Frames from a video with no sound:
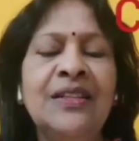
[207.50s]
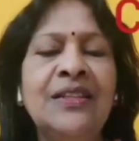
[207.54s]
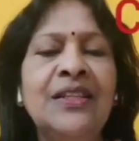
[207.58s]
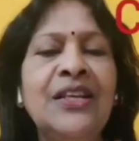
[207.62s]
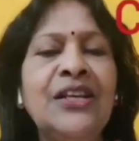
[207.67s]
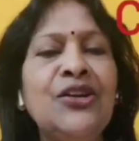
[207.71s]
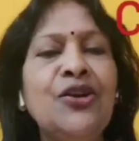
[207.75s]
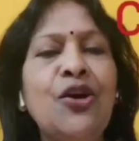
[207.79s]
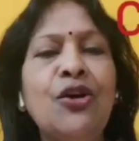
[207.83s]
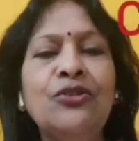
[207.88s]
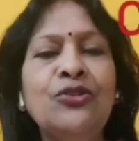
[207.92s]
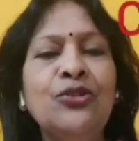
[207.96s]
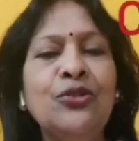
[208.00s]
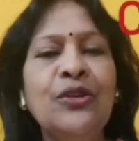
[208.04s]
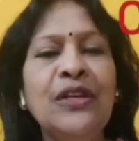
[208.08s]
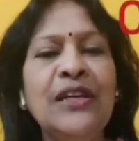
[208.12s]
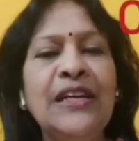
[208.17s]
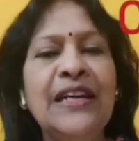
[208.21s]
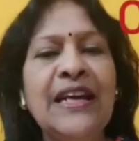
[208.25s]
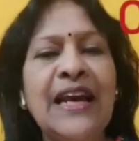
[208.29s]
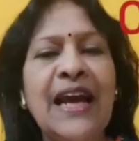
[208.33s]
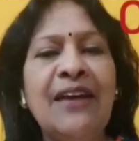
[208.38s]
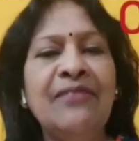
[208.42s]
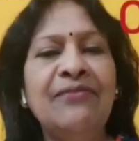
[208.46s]
They not
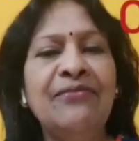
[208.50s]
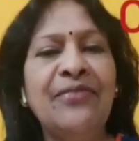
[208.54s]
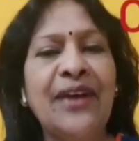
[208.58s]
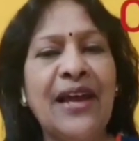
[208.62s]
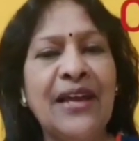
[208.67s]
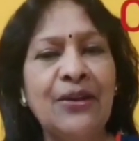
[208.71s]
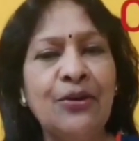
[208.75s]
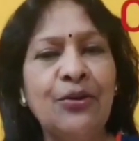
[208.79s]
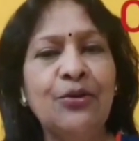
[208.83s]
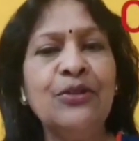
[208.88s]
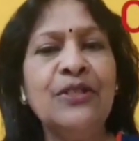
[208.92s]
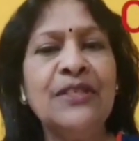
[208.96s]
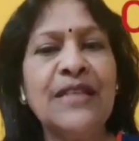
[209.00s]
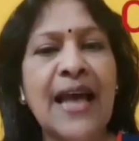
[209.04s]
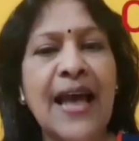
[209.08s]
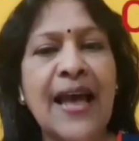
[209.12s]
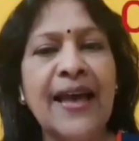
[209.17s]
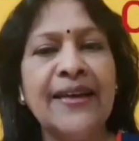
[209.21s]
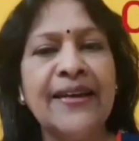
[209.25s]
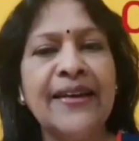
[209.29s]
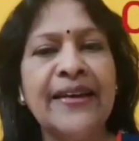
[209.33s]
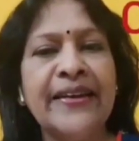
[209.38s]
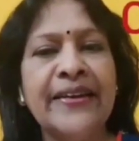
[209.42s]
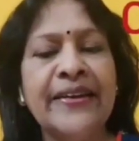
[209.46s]
only have
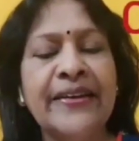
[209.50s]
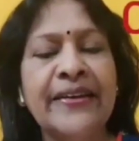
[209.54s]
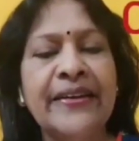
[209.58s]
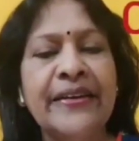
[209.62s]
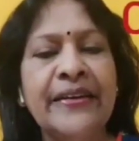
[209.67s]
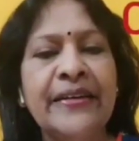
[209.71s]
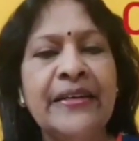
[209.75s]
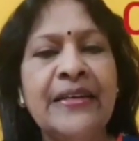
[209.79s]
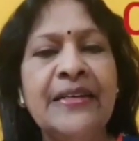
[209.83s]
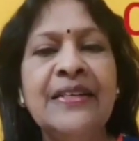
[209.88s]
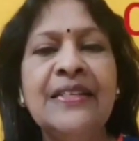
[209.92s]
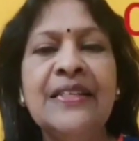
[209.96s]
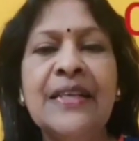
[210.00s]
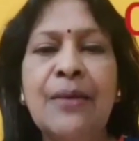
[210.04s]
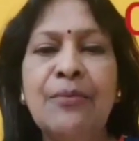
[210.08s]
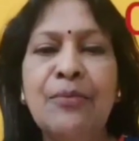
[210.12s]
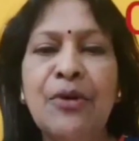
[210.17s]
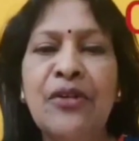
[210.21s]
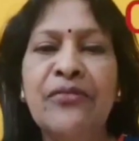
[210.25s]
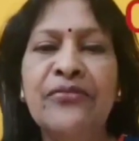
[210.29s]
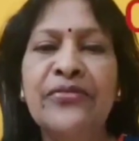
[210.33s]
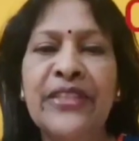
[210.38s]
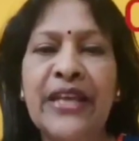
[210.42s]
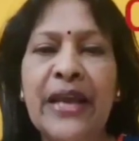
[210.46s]
phycocyanin
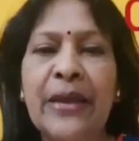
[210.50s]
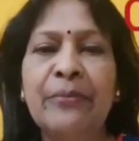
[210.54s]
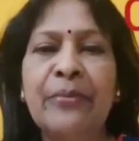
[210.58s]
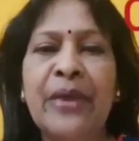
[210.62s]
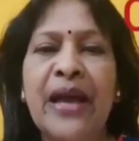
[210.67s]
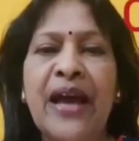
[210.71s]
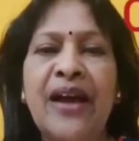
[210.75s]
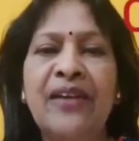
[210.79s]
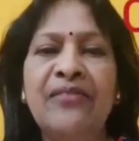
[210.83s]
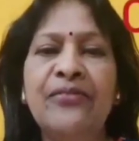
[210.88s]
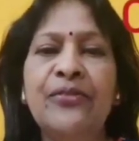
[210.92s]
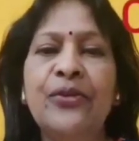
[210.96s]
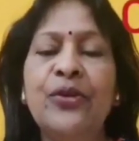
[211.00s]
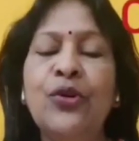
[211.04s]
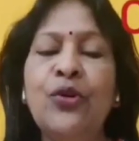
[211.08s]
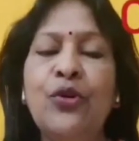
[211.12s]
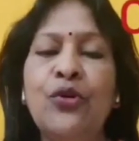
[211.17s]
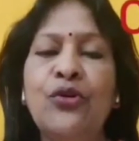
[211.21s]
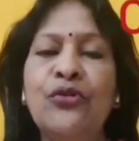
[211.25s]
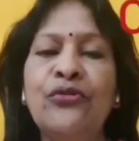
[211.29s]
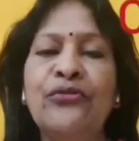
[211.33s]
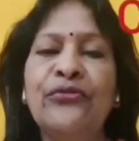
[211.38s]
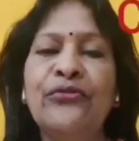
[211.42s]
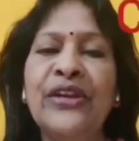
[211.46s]
some of them have
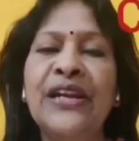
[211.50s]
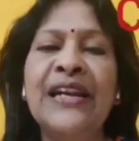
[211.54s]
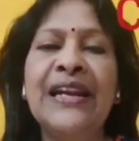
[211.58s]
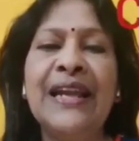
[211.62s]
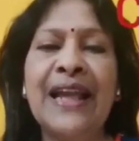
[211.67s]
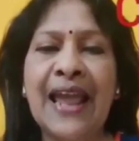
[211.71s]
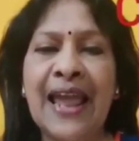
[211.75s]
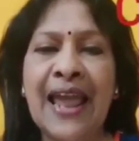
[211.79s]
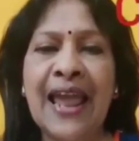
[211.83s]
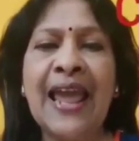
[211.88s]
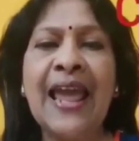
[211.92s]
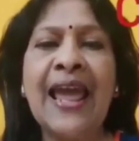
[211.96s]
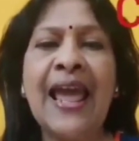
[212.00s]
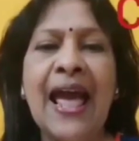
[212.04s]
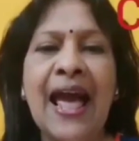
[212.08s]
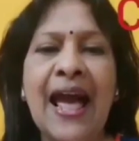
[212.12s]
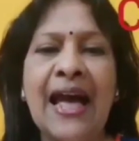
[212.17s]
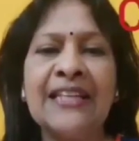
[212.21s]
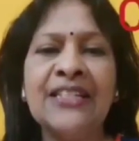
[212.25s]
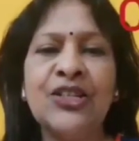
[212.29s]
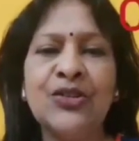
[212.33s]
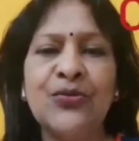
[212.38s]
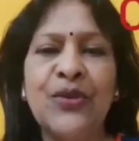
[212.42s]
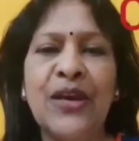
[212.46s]
chlorophyll A
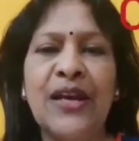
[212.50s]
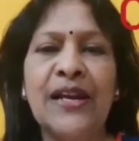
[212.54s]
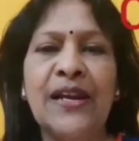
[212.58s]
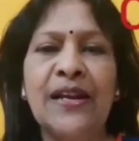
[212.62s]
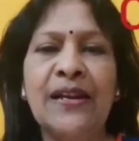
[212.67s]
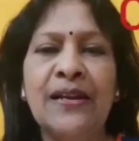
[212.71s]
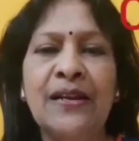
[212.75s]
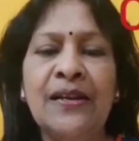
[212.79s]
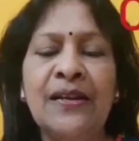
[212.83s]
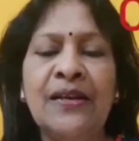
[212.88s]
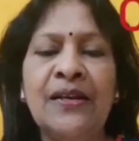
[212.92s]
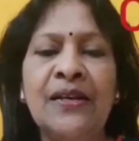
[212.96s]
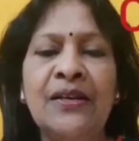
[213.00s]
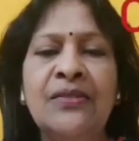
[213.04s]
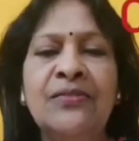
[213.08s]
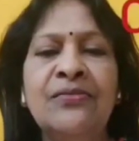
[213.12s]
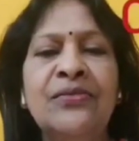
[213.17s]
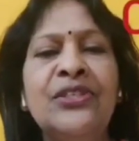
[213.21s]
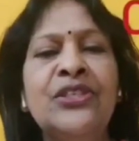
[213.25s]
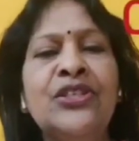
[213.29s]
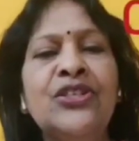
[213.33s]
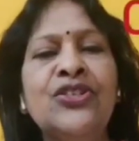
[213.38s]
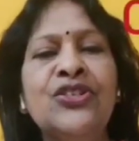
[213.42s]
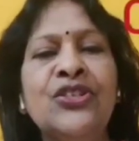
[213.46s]
as well,
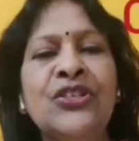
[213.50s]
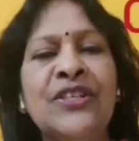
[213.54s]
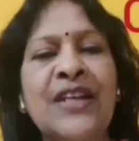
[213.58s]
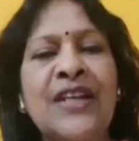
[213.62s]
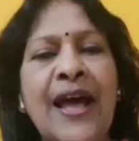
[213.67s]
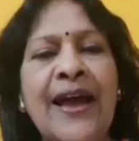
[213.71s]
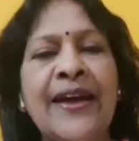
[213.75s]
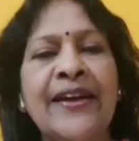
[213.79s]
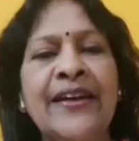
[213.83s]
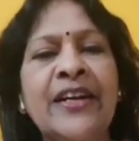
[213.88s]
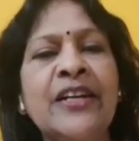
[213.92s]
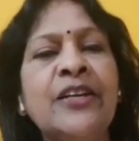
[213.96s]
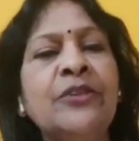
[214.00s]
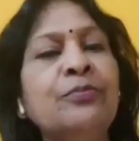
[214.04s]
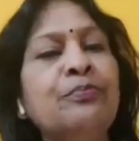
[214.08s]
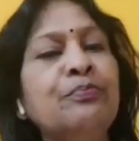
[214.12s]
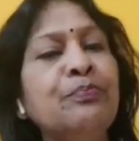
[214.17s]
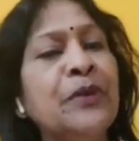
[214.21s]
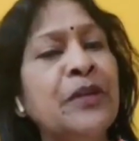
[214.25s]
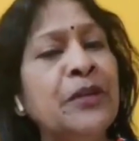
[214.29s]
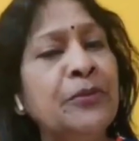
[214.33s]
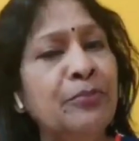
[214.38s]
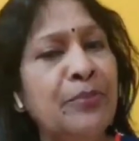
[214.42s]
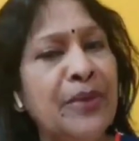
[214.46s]
which is a
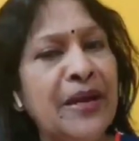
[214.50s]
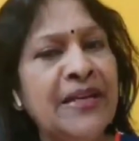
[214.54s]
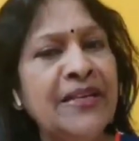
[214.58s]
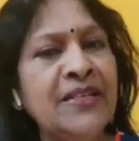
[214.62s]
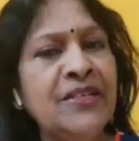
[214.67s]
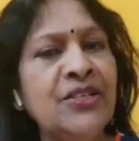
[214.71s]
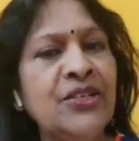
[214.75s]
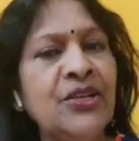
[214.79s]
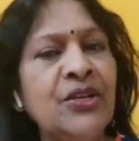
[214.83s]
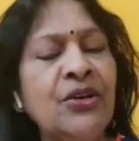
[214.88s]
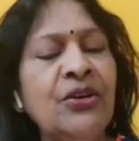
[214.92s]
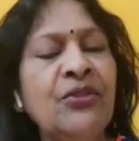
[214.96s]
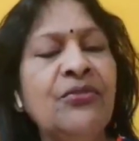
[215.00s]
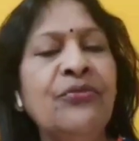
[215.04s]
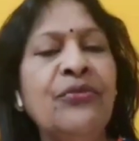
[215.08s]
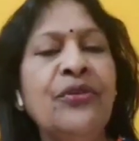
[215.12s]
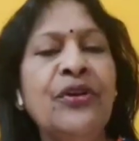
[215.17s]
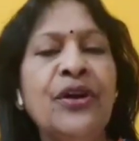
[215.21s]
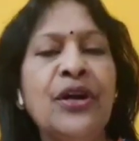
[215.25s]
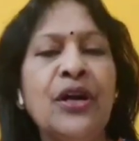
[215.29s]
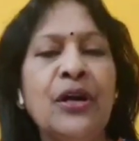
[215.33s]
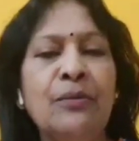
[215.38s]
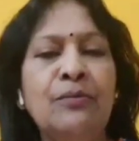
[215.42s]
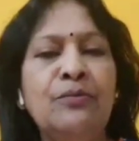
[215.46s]
direct pigment
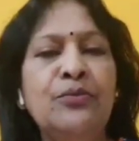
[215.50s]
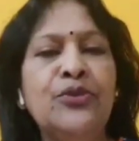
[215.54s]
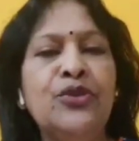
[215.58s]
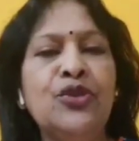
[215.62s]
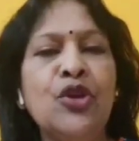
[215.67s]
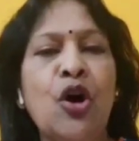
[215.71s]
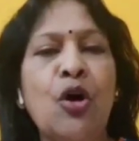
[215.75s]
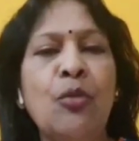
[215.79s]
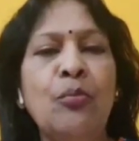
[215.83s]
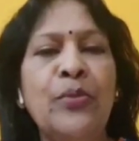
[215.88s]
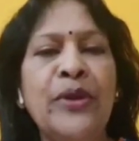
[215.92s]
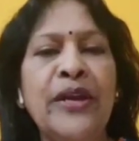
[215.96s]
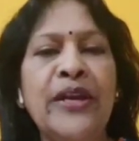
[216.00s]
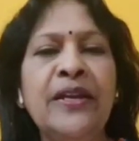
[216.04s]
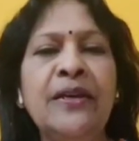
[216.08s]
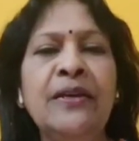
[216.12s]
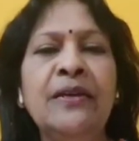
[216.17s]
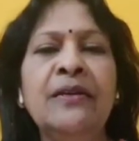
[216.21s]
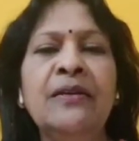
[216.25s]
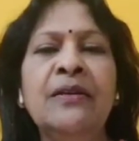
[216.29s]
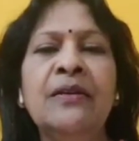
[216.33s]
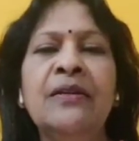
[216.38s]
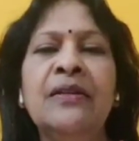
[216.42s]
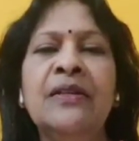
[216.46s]
for absorbing
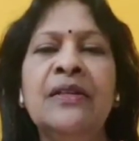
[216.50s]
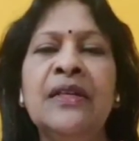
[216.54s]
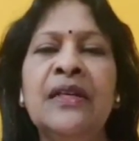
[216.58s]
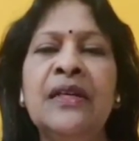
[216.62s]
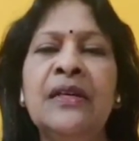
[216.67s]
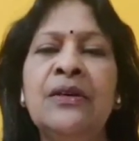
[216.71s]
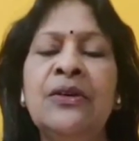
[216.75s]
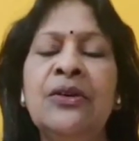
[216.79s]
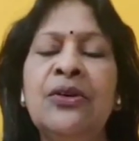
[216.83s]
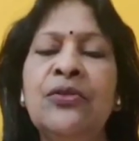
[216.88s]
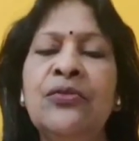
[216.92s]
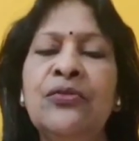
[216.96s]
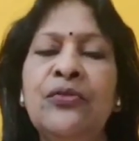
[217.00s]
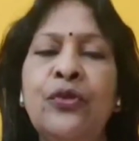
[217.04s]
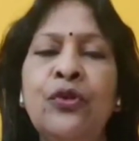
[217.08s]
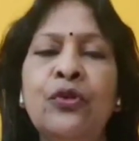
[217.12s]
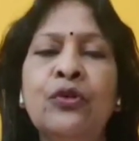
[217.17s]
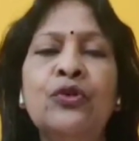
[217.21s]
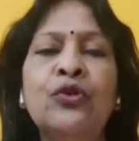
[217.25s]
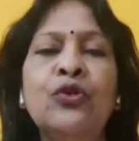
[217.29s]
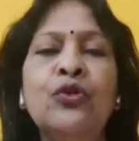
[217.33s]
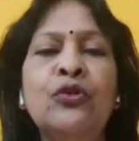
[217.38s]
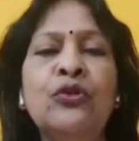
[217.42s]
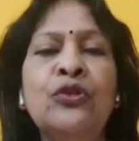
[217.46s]
the
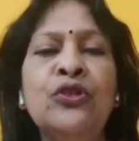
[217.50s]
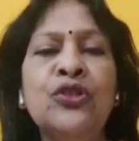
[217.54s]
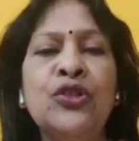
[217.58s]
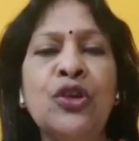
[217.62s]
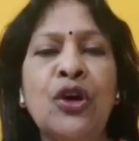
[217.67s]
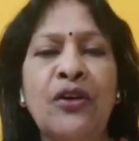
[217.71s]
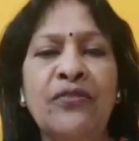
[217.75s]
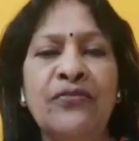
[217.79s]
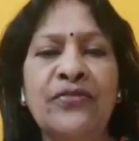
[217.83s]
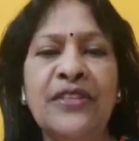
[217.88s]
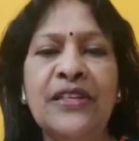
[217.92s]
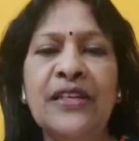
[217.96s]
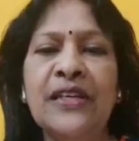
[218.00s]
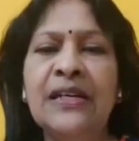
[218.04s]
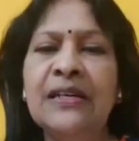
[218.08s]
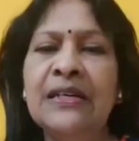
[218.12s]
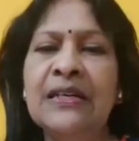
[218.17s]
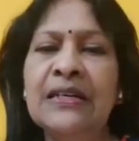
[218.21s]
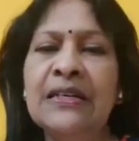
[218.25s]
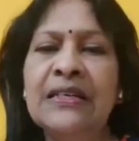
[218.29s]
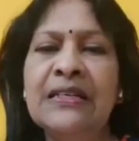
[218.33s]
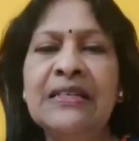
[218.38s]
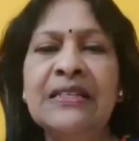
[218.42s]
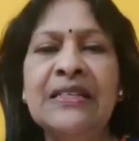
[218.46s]
photons of the
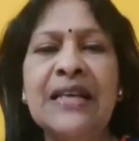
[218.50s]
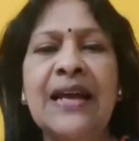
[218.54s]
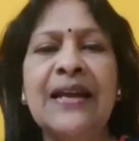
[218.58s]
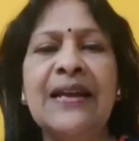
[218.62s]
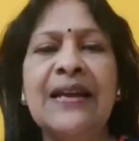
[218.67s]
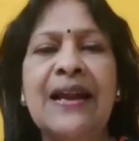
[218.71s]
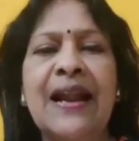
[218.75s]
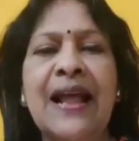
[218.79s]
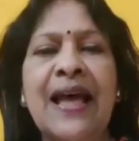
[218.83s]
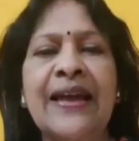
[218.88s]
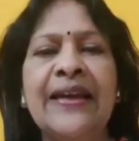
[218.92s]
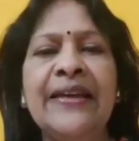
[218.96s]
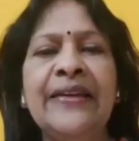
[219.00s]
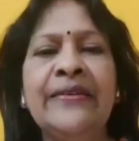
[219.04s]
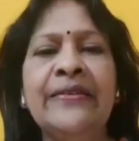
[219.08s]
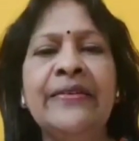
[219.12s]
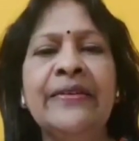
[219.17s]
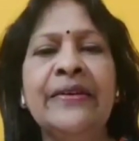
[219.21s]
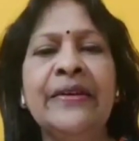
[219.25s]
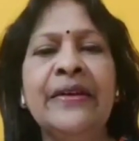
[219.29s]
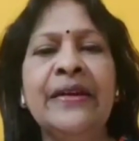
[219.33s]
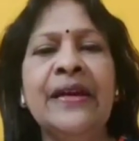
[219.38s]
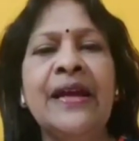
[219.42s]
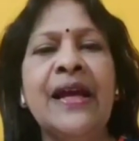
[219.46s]

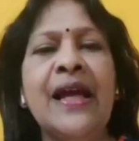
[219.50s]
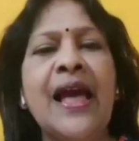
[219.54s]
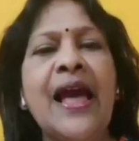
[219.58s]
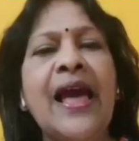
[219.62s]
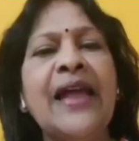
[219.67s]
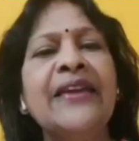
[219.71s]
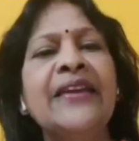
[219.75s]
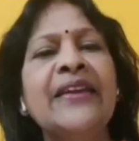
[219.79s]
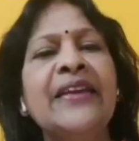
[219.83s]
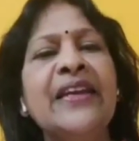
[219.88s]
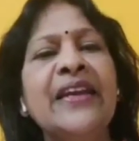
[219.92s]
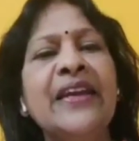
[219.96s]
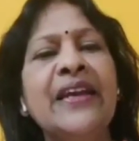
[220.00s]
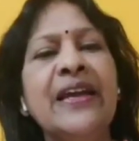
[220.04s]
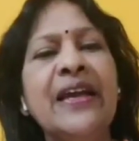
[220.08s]
sunlight and